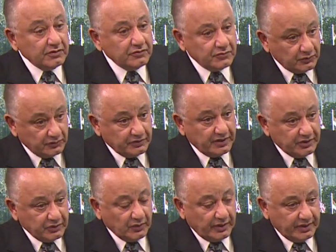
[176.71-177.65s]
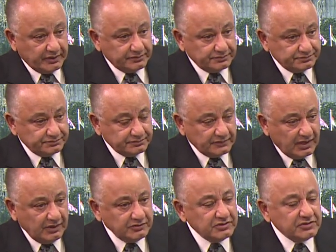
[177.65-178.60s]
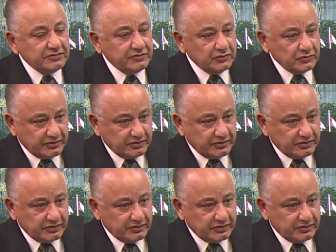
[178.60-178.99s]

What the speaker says: through the UN. How do you view